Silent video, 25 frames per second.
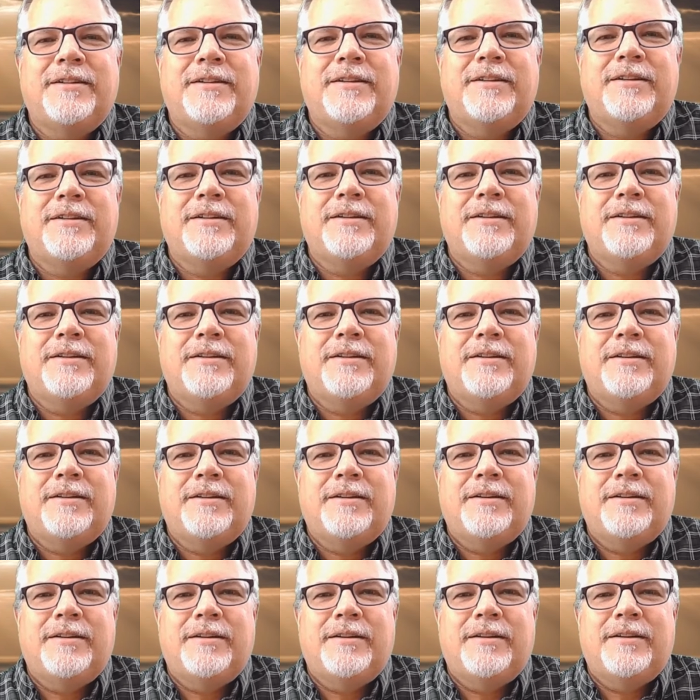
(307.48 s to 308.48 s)

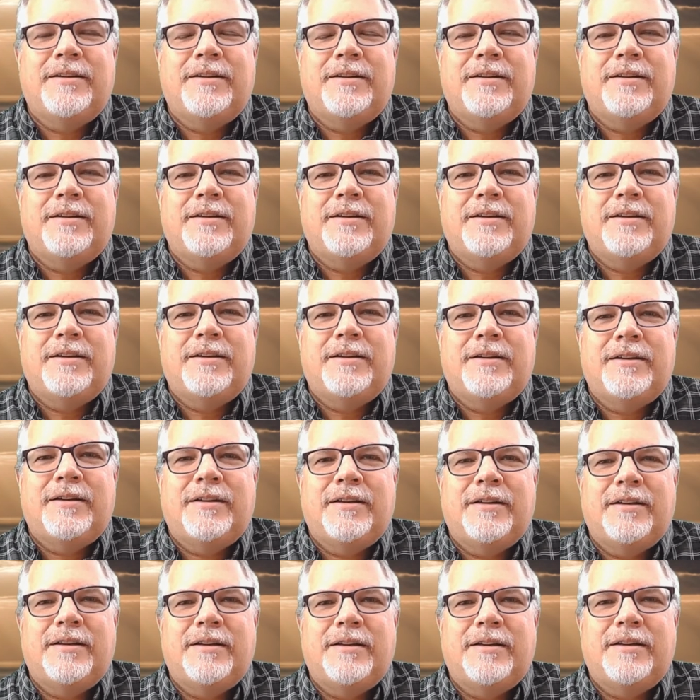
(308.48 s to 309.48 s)

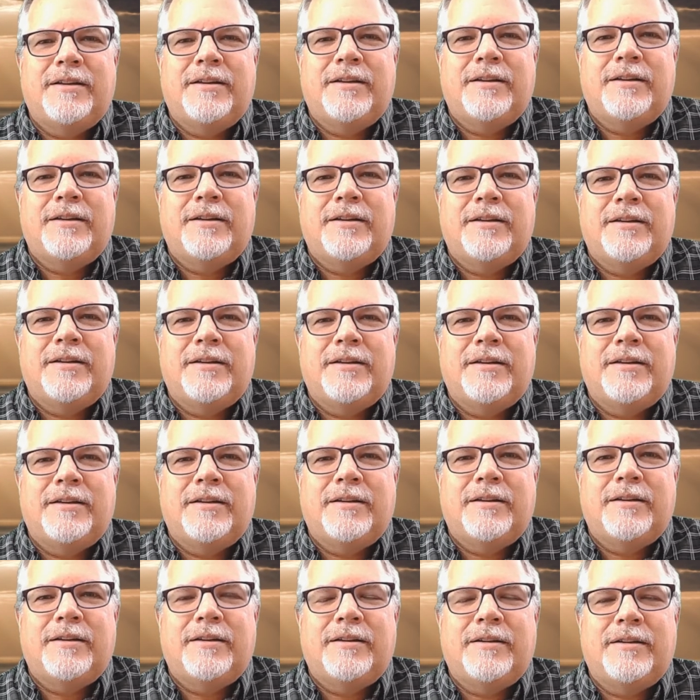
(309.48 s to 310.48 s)

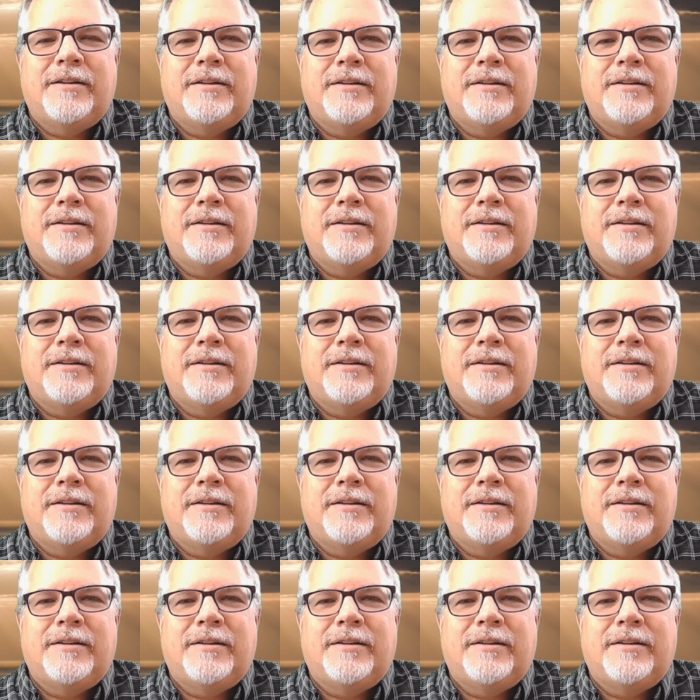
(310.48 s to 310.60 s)
Nothing is said.